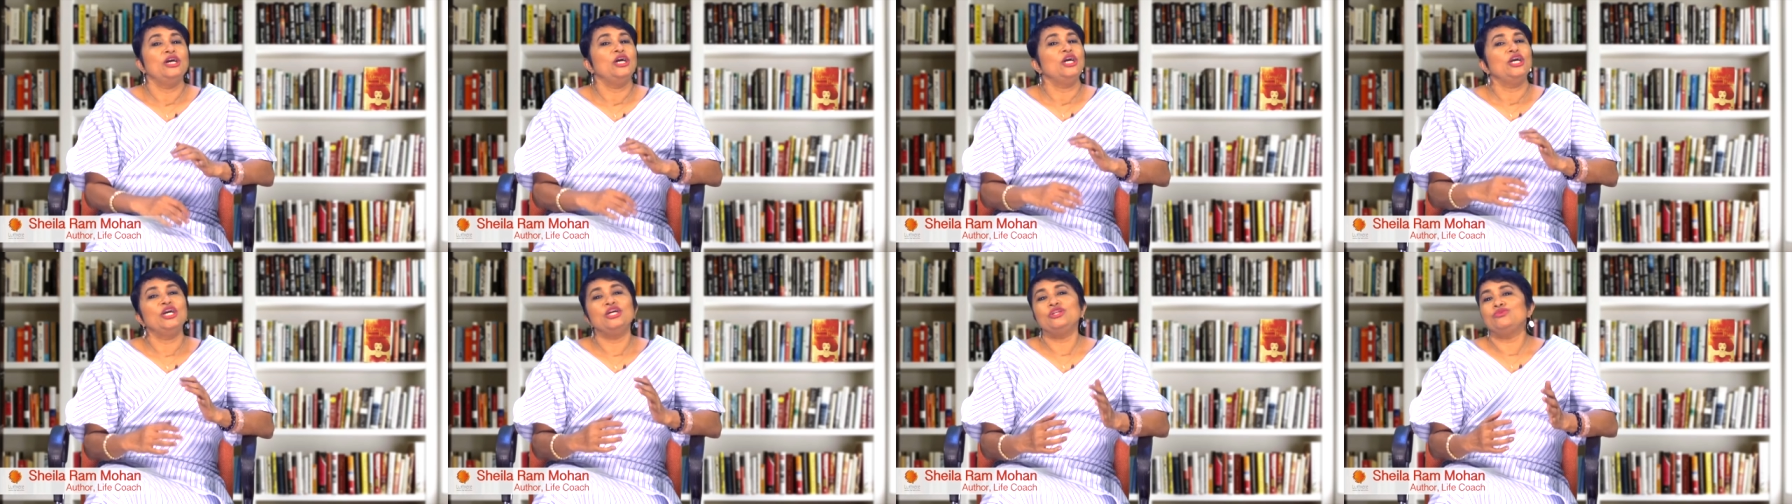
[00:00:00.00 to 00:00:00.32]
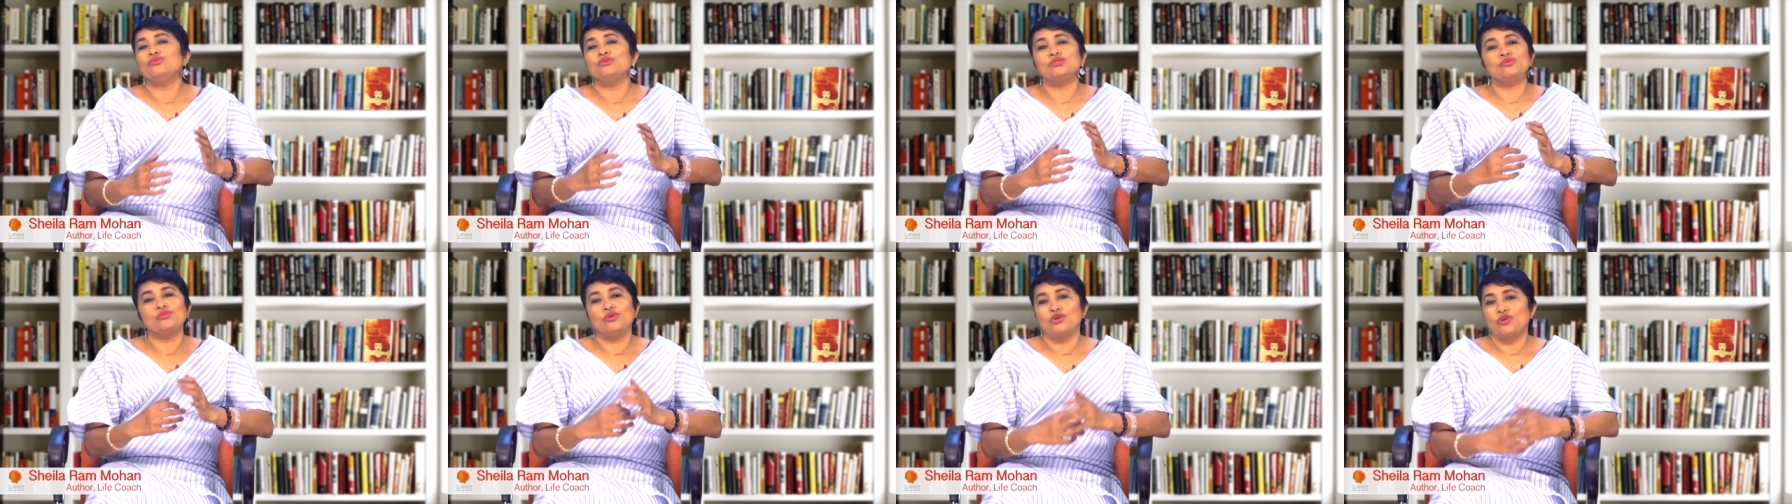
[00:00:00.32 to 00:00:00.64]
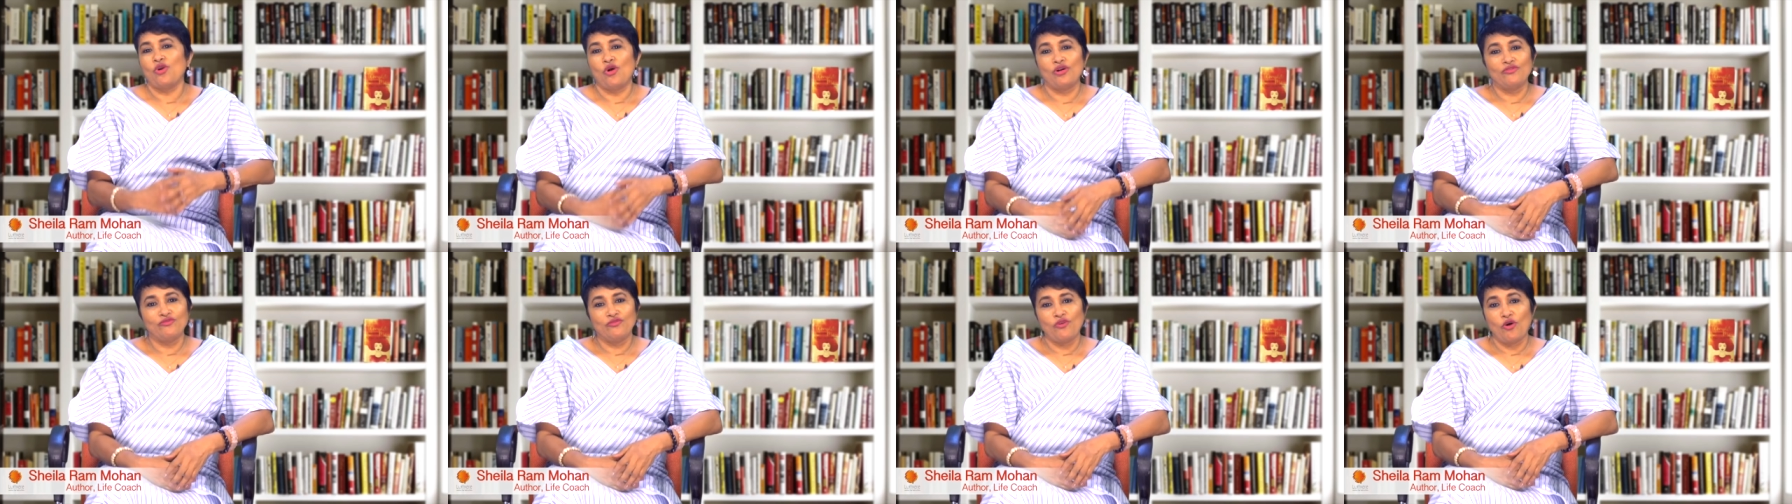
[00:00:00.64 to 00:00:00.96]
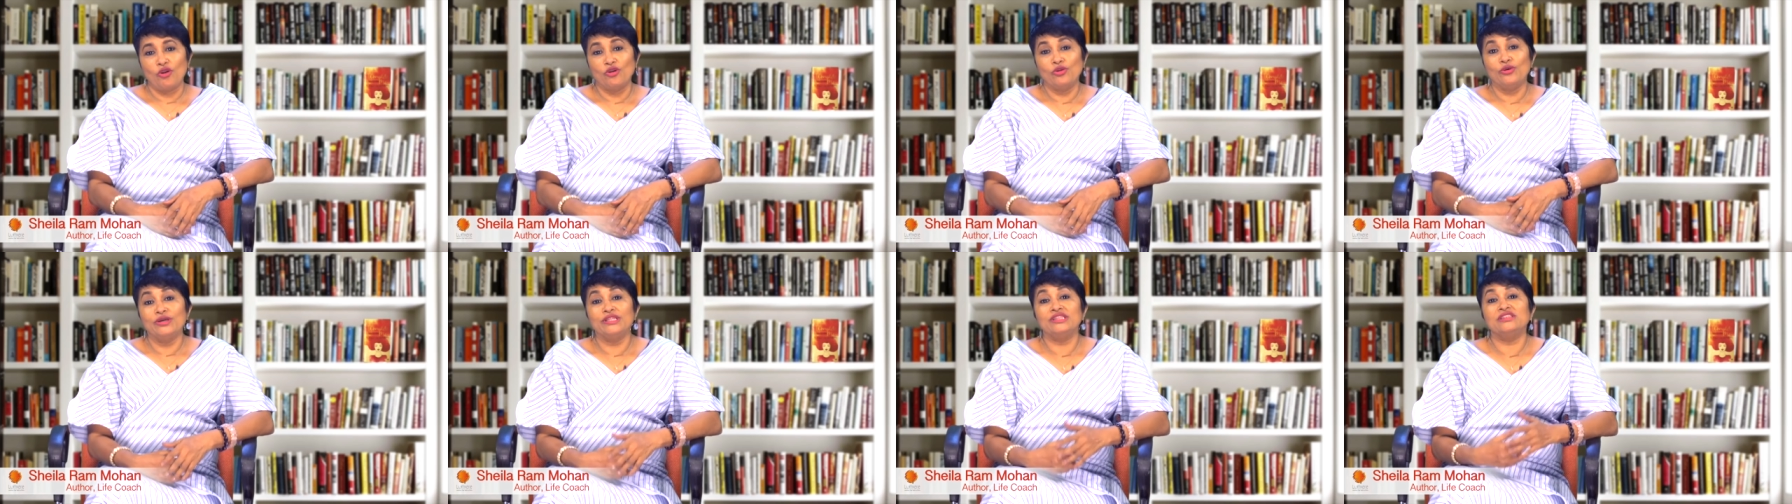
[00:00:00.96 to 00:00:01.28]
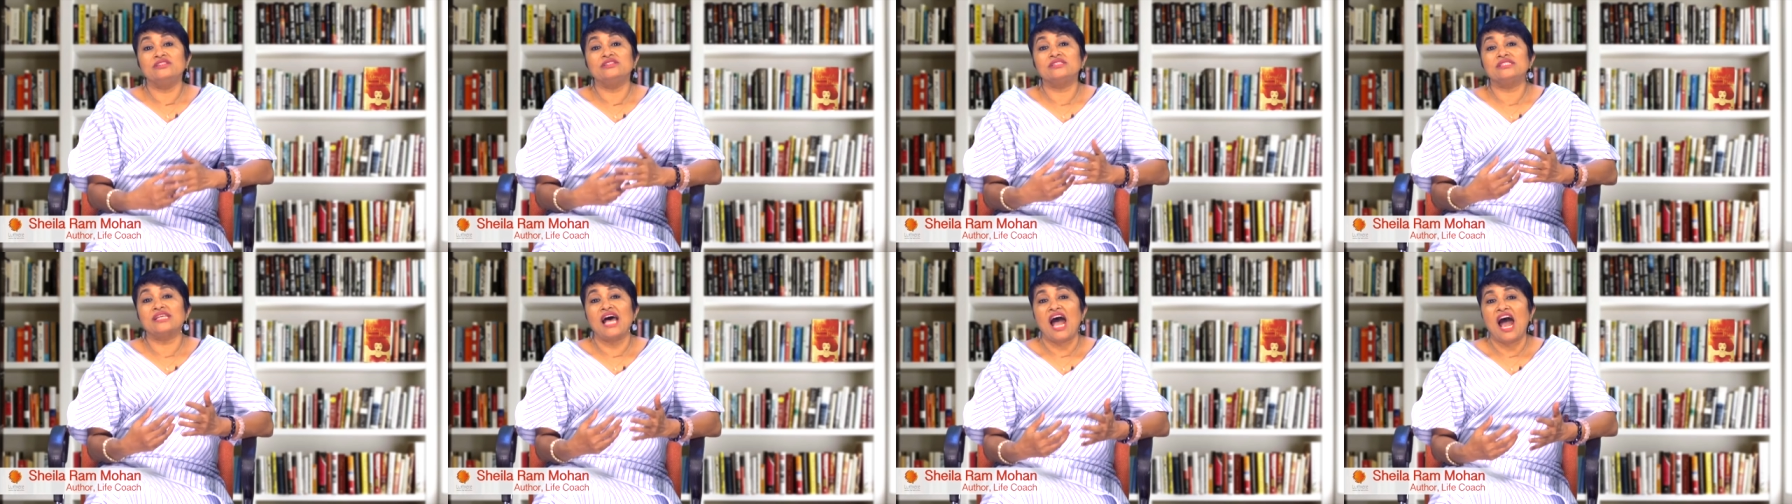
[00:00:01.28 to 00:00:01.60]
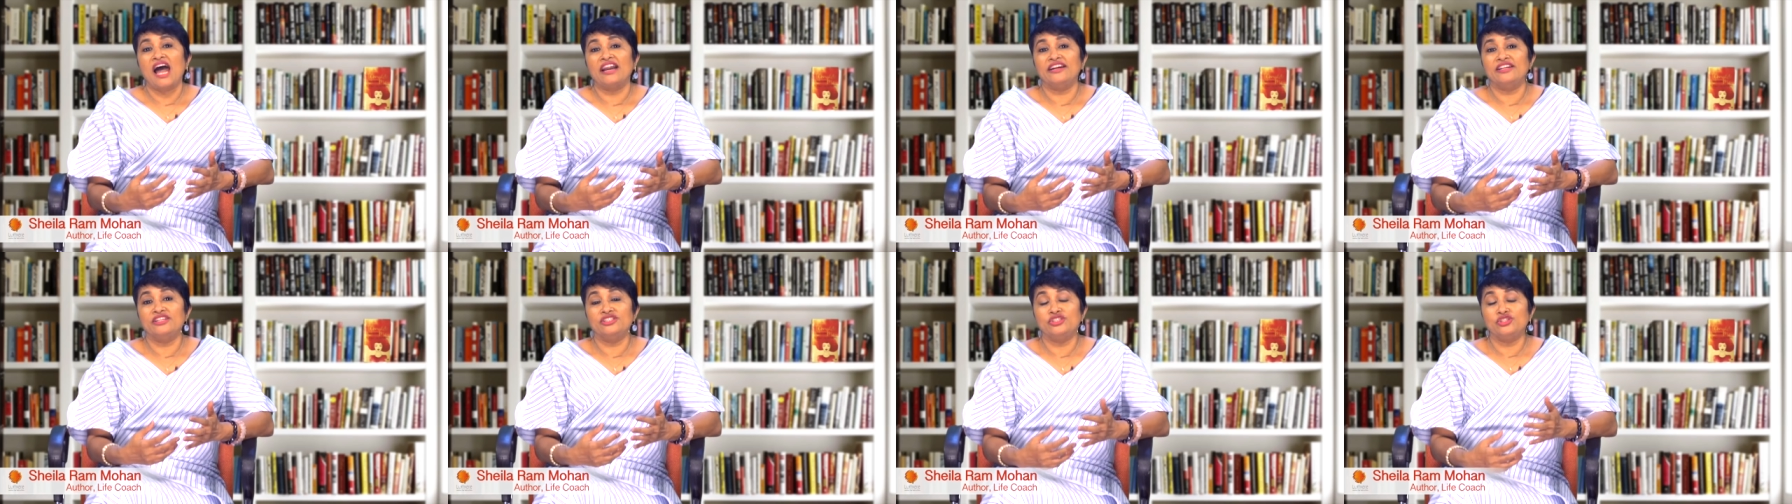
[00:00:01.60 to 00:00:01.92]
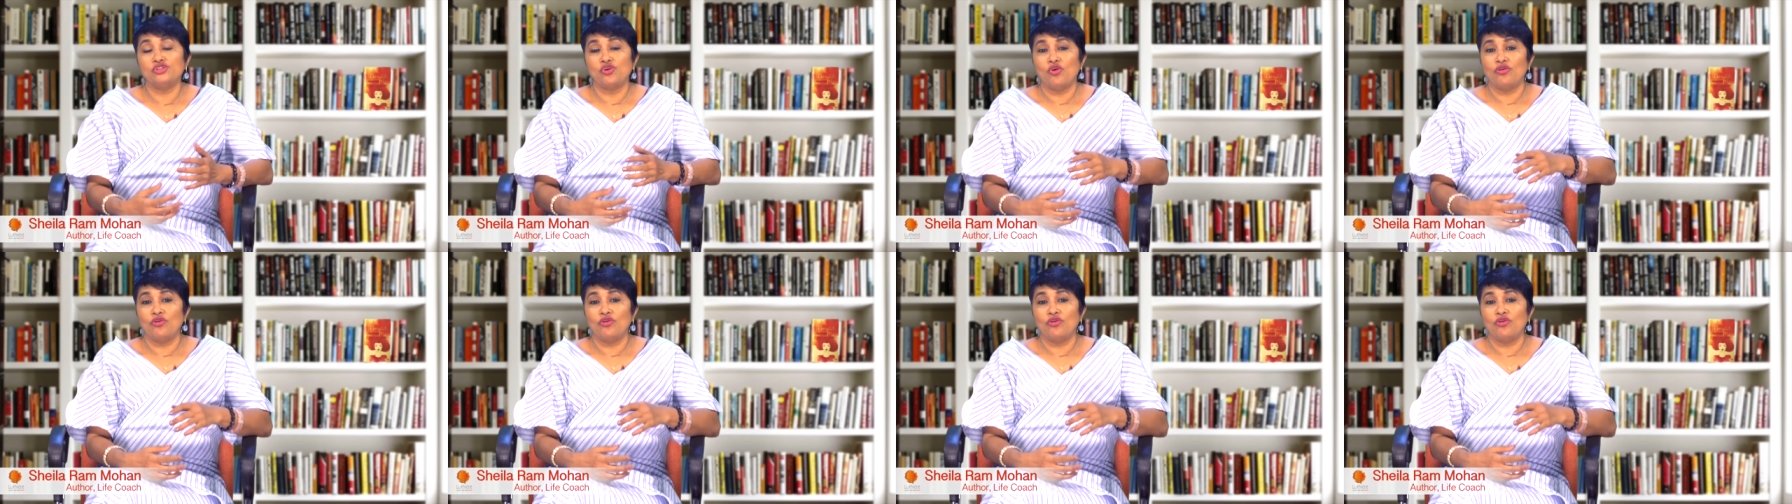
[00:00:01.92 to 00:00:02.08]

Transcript: it was for not following this adage